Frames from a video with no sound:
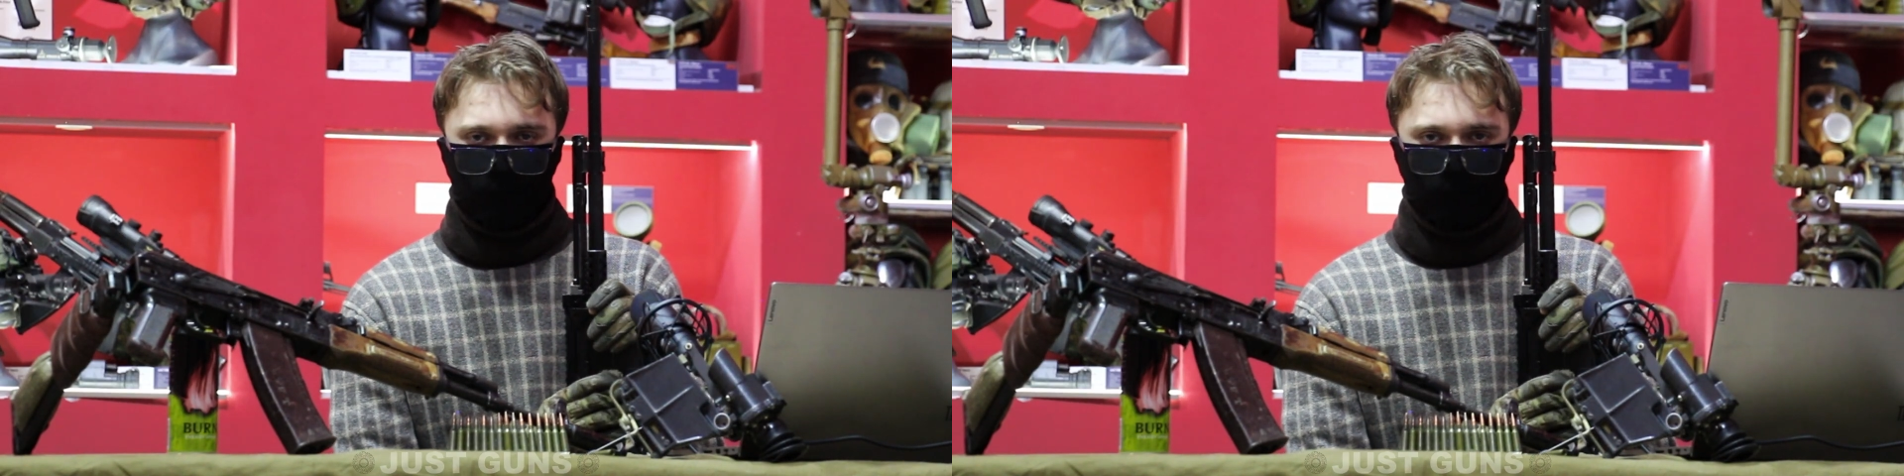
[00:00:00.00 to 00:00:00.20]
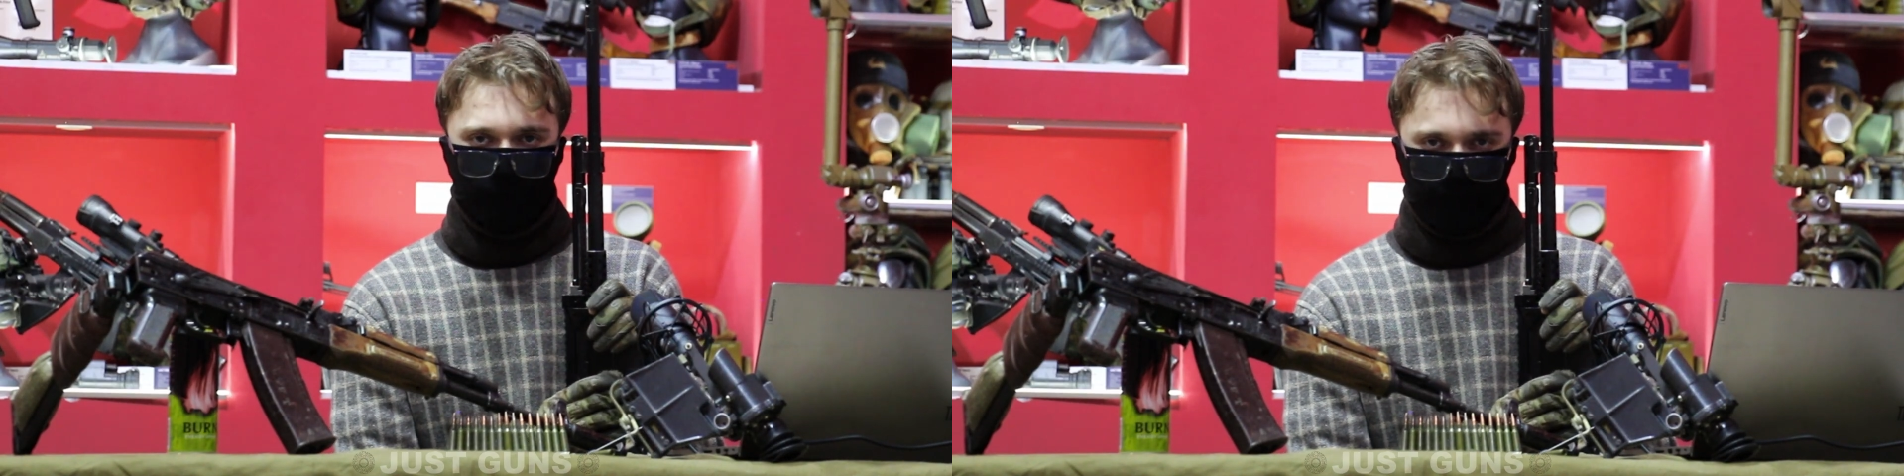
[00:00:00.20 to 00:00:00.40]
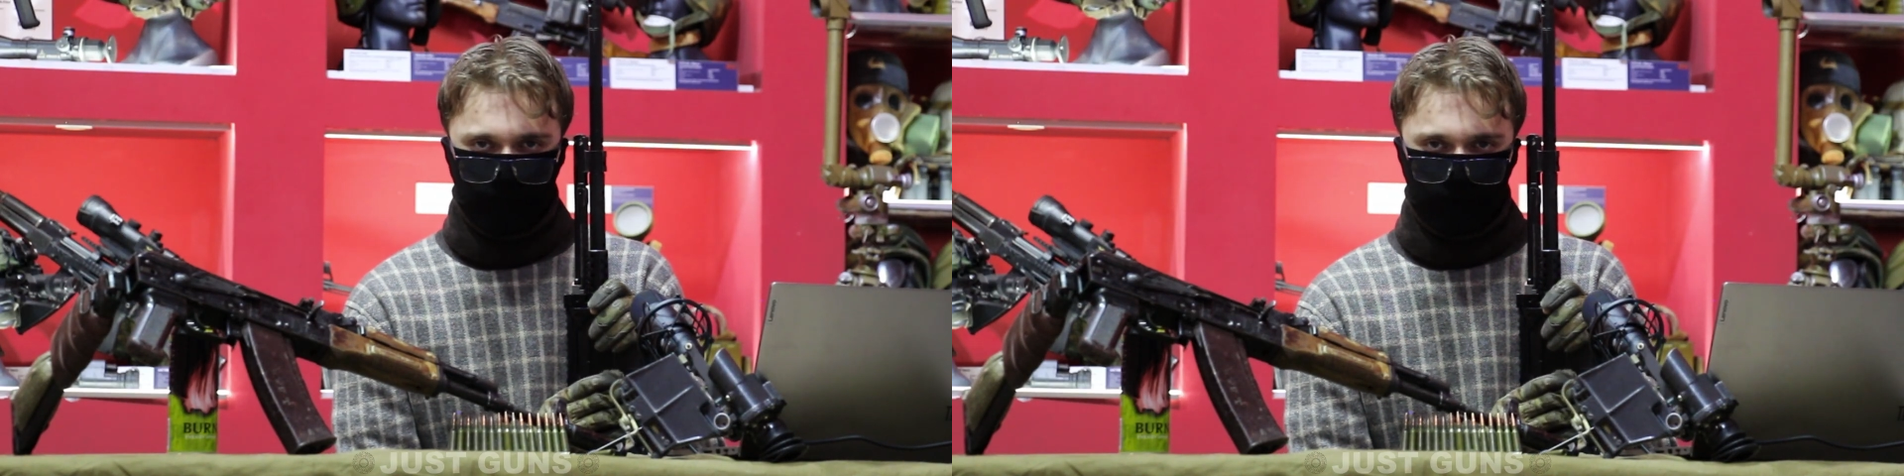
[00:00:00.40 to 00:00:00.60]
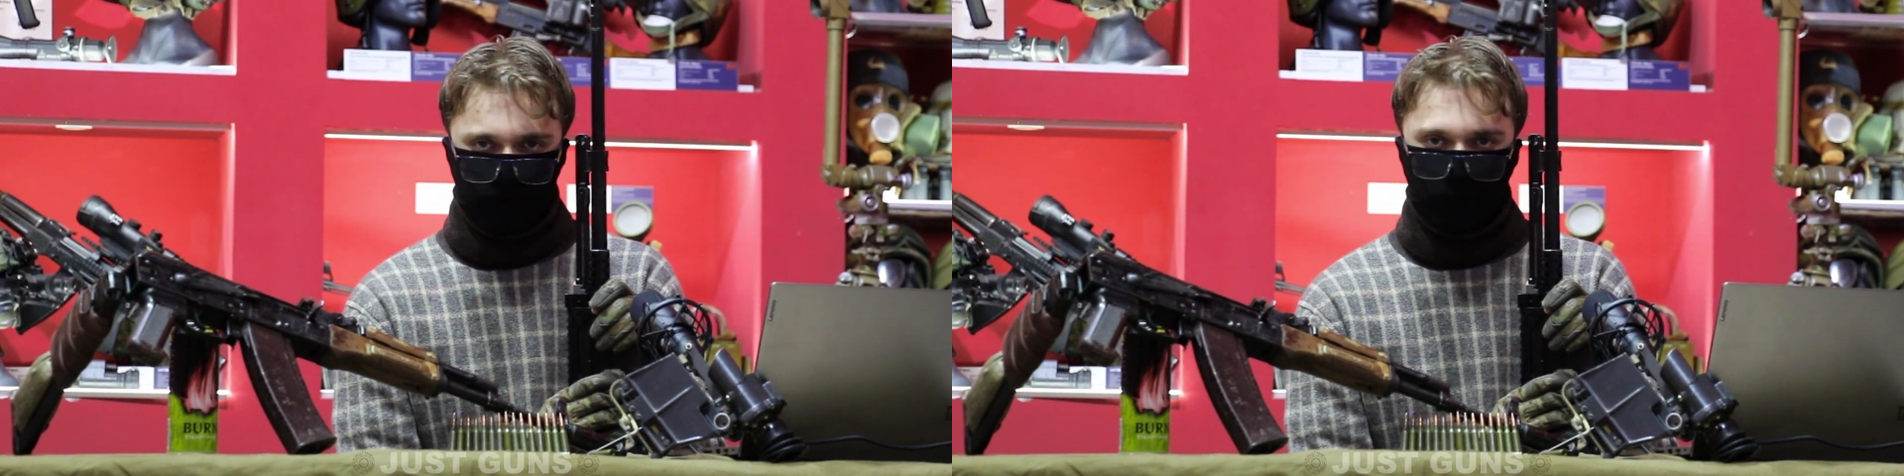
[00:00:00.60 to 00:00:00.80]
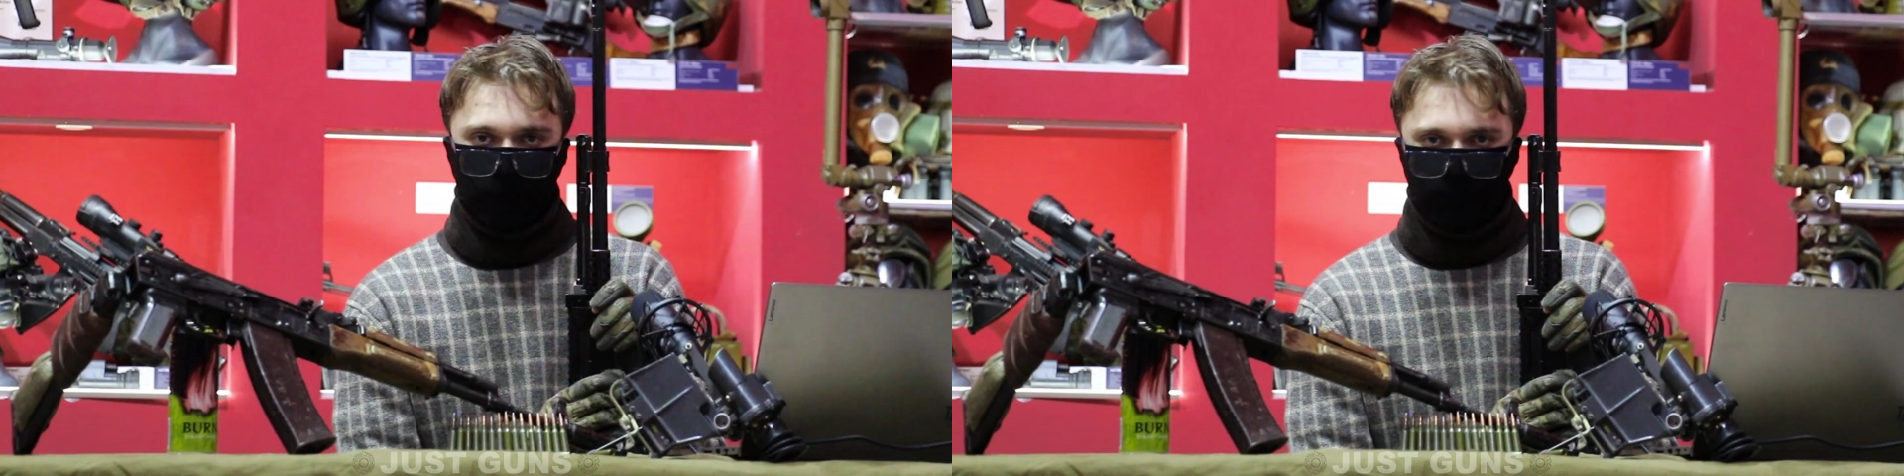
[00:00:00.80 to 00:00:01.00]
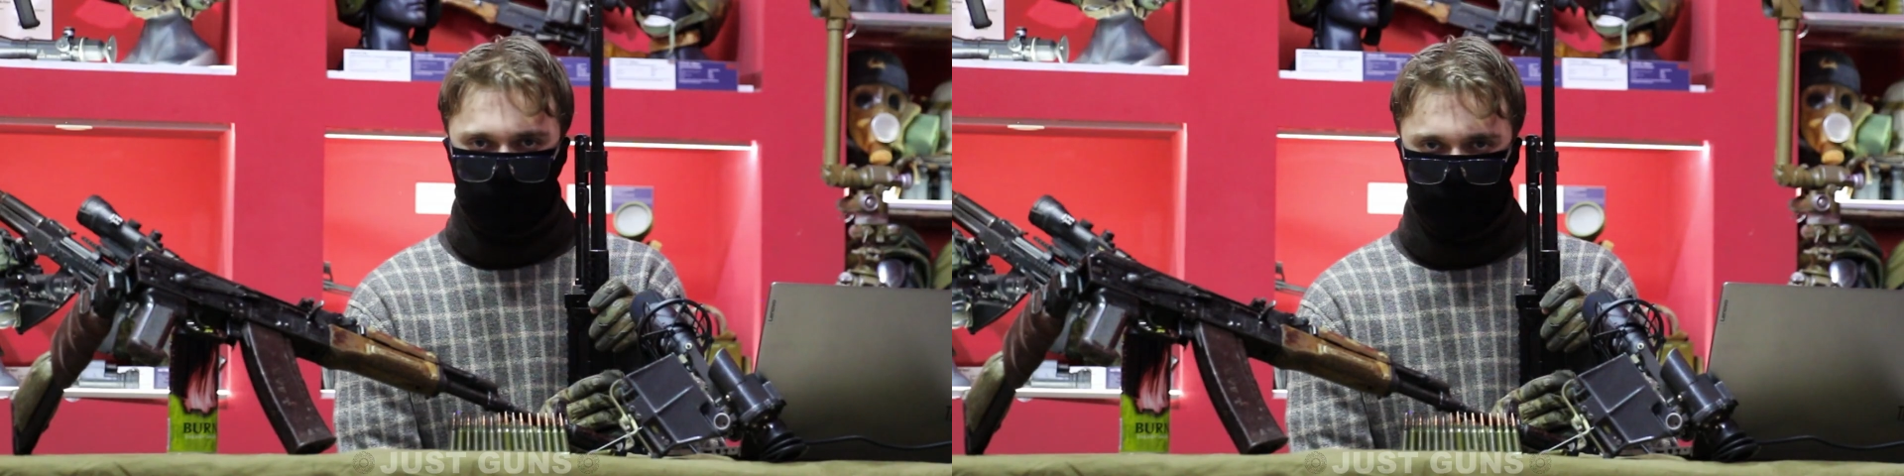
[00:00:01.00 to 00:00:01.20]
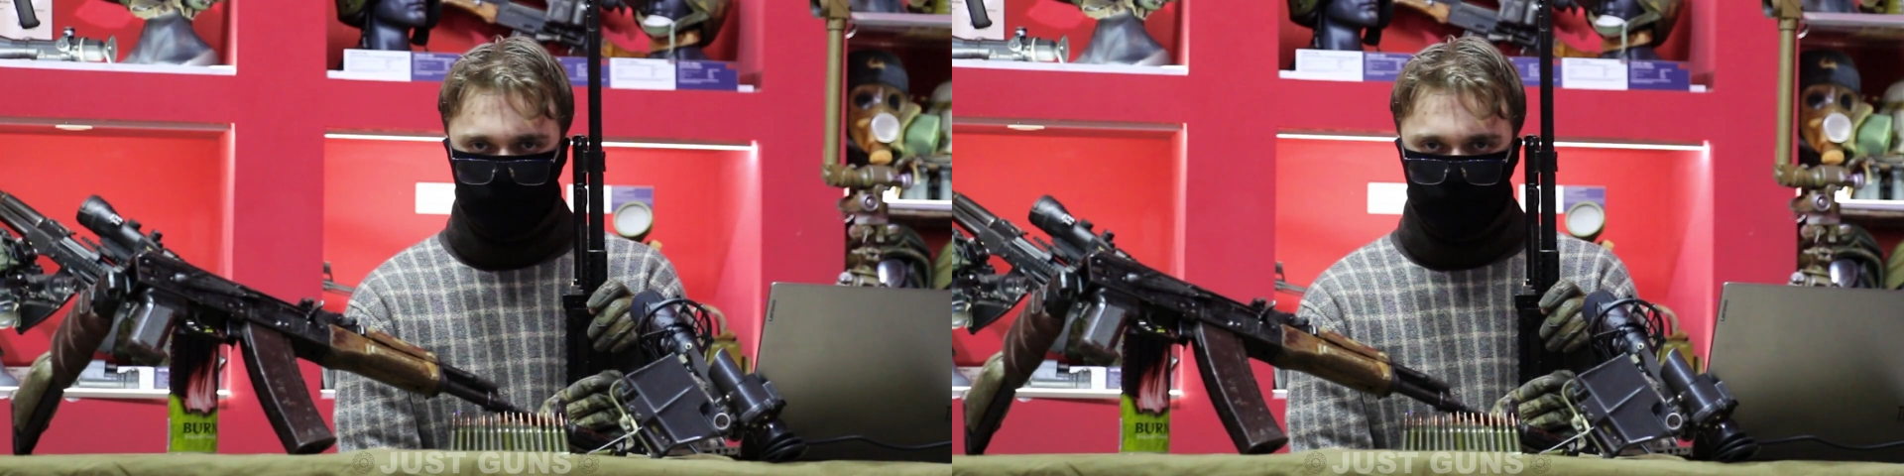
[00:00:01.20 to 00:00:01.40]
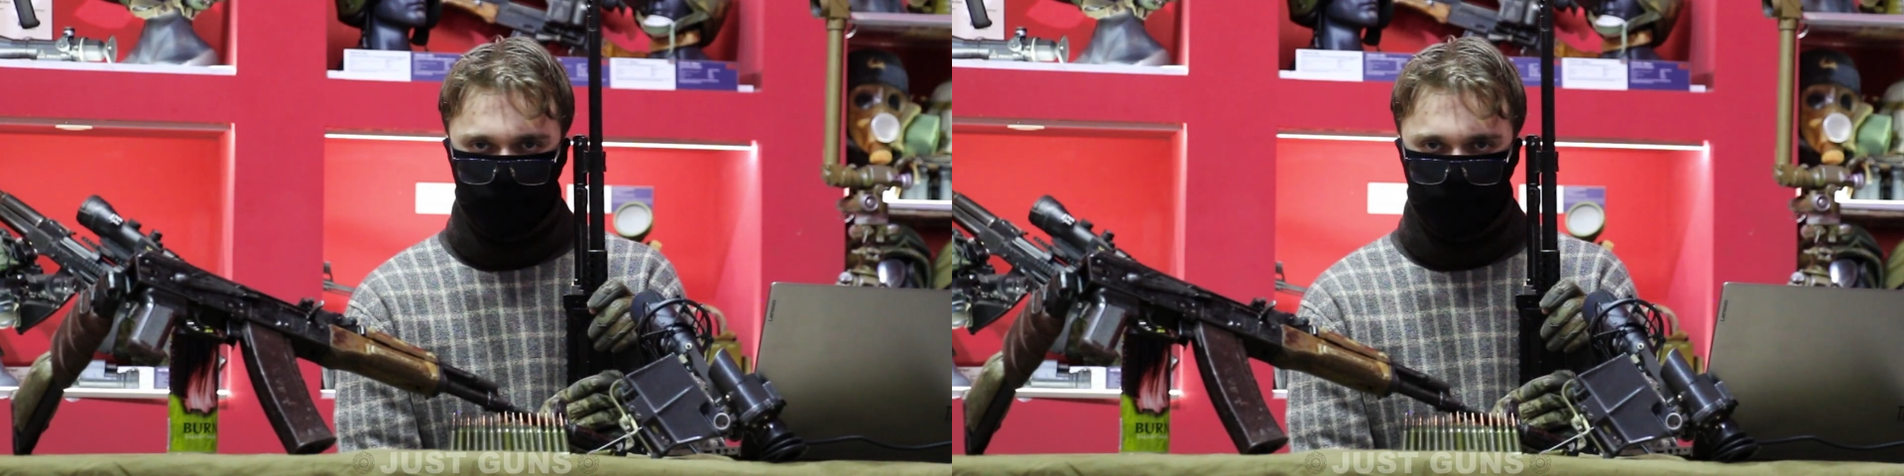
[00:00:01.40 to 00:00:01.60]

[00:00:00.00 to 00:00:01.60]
mechanism itself.